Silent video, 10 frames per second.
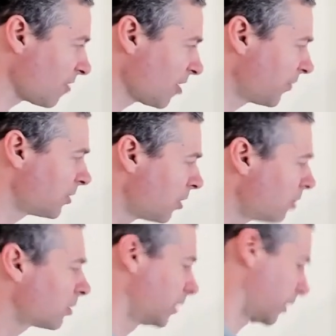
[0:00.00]
If they
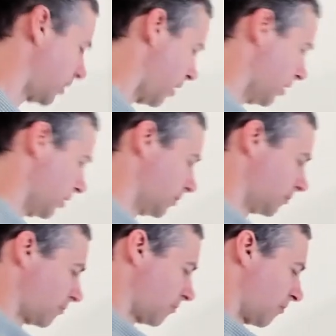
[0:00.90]
don't click on it,
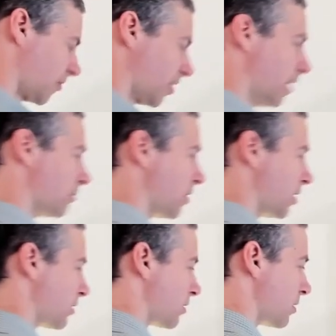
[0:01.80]
that means